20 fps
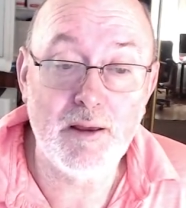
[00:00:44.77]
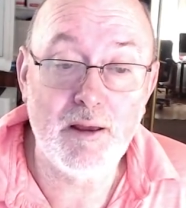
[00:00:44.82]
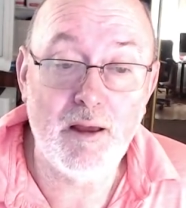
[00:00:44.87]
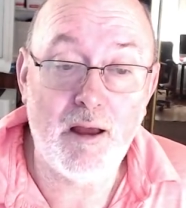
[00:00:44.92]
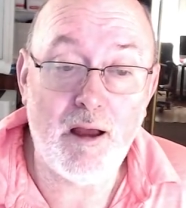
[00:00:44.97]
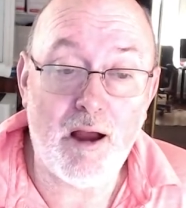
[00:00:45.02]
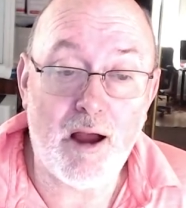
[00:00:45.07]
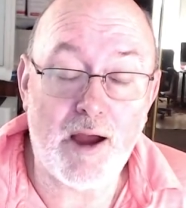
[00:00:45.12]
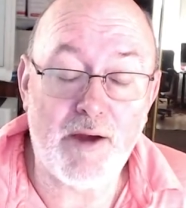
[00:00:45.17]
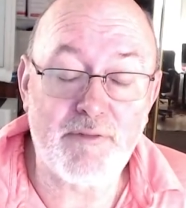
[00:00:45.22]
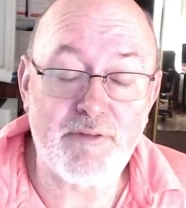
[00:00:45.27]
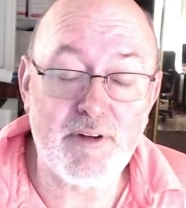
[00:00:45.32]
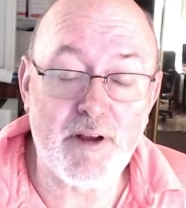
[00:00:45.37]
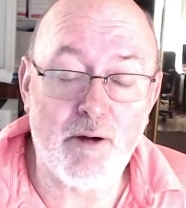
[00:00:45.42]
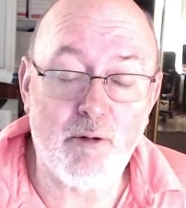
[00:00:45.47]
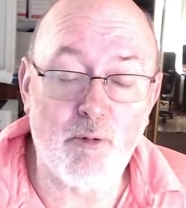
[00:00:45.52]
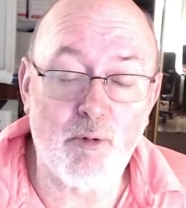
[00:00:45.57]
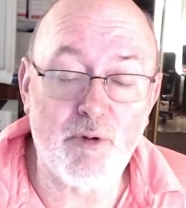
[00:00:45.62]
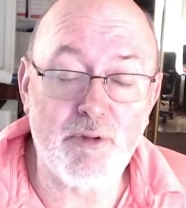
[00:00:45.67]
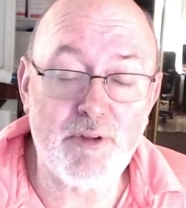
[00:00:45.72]
I've
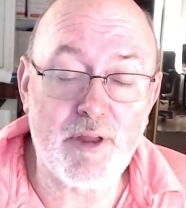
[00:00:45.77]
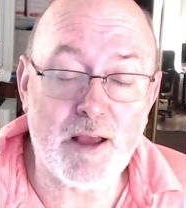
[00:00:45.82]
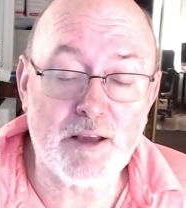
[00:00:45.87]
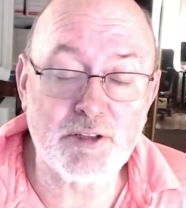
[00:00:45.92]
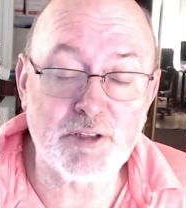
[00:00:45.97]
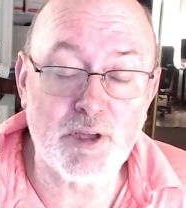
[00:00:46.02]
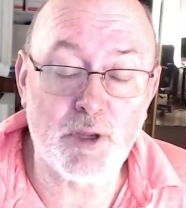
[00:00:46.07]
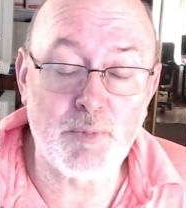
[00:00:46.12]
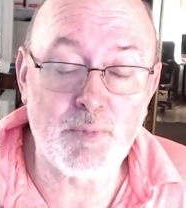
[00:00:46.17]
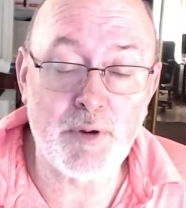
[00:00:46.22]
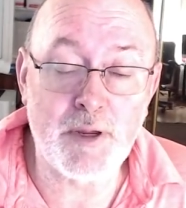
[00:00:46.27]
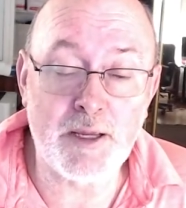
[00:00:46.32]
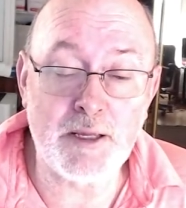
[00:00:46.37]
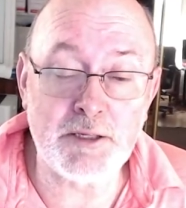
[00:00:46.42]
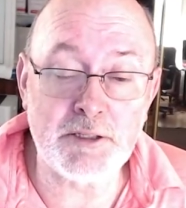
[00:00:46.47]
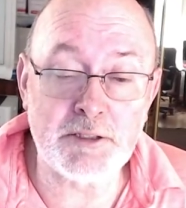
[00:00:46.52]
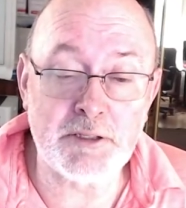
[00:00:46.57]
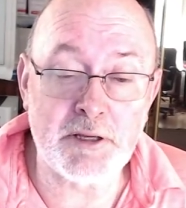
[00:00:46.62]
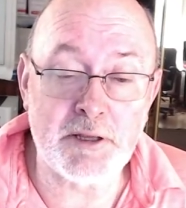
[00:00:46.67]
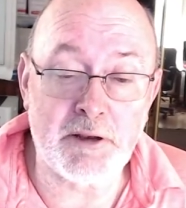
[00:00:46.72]
dealt with
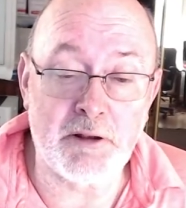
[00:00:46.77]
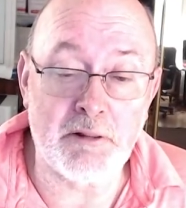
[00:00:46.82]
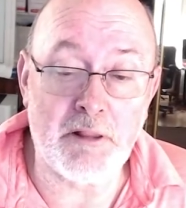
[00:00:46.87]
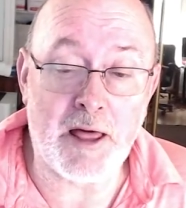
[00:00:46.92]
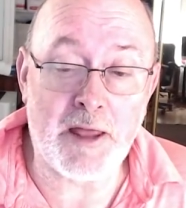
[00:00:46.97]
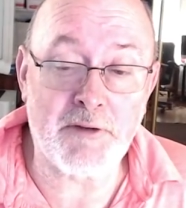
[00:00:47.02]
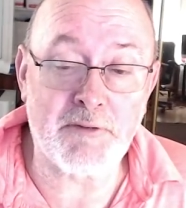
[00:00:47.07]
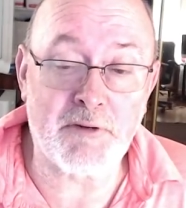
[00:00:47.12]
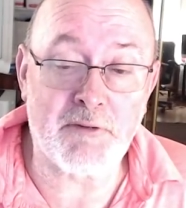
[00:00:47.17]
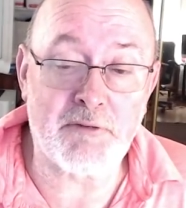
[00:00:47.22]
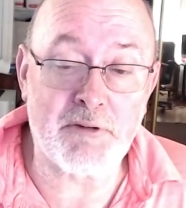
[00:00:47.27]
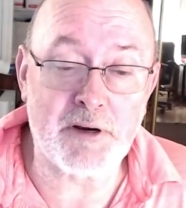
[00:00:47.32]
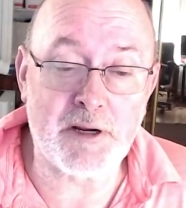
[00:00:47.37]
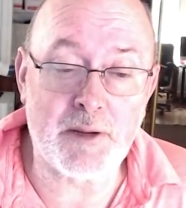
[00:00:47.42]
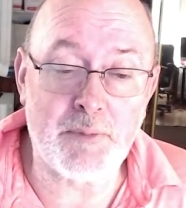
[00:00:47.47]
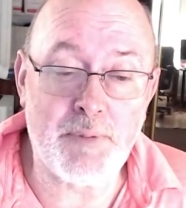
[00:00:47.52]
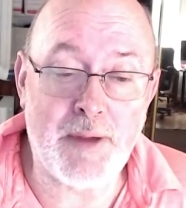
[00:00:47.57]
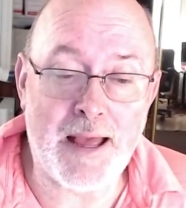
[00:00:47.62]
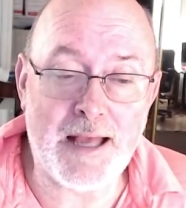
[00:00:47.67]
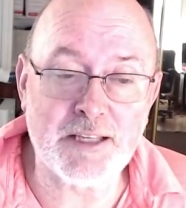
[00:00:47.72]
SLPs in a lot of different
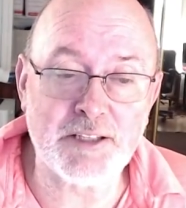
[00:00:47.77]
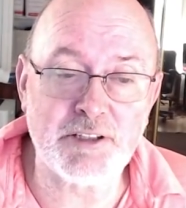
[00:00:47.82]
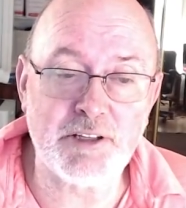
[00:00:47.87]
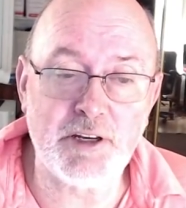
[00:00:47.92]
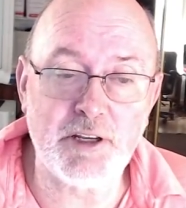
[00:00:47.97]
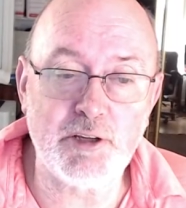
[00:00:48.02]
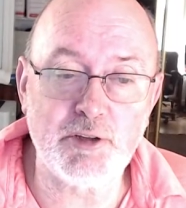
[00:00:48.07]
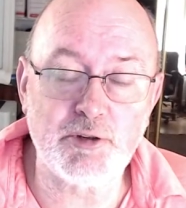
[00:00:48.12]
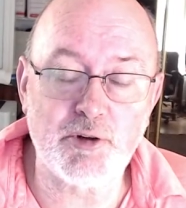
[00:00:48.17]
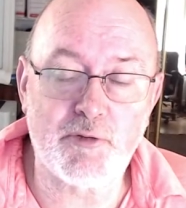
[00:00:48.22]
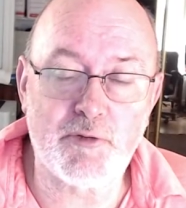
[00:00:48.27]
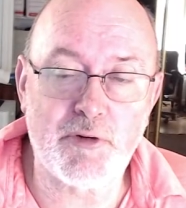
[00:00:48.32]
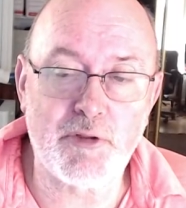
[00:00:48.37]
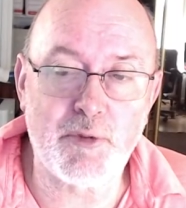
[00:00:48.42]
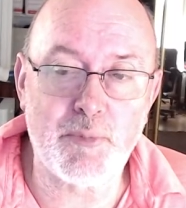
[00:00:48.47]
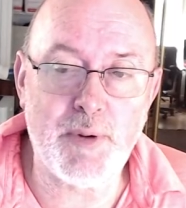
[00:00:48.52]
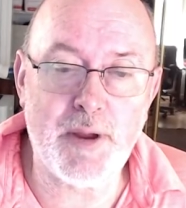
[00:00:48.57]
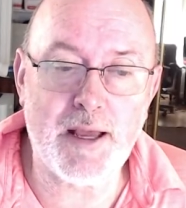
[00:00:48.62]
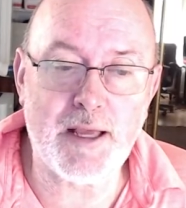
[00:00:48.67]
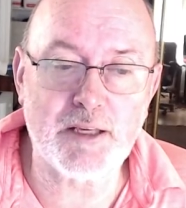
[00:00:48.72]
capacities over the
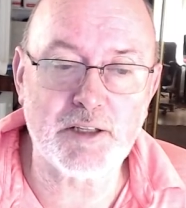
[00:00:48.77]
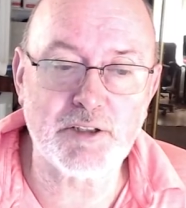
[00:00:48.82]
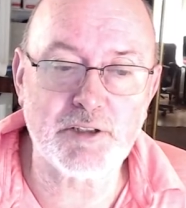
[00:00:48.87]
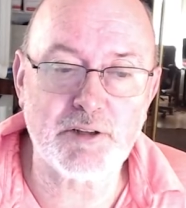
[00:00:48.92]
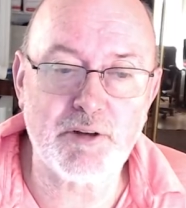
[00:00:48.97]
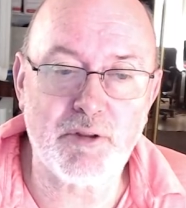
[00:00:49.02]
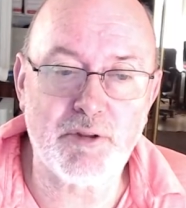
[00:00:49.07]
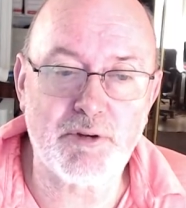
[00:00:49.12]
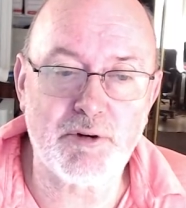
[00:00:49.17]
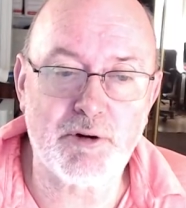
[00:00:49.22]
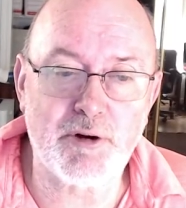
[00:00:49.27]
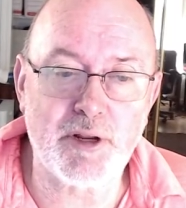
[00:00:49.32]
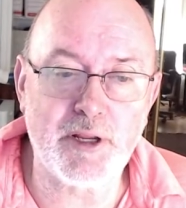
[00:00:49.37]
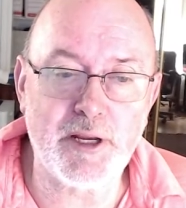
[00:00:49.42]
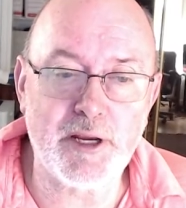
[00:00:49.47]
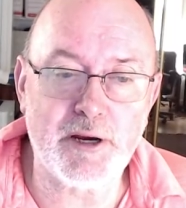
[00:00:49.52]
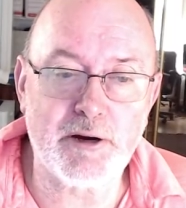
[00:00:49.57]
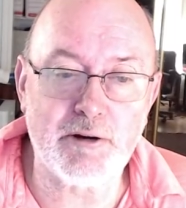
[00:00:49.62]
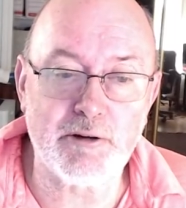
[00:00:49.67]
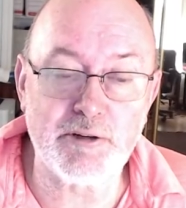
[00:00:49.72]
past 30
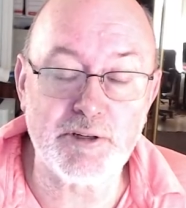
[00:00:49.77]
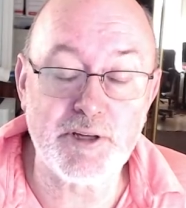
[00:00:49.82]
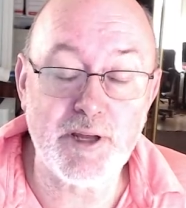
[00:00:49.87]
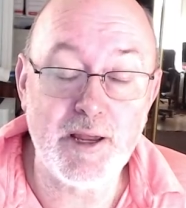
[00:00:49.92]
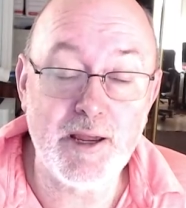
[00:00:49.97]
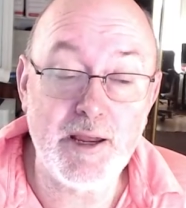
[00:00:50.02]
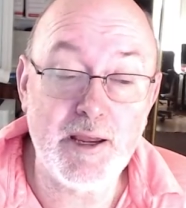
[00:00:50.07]
years.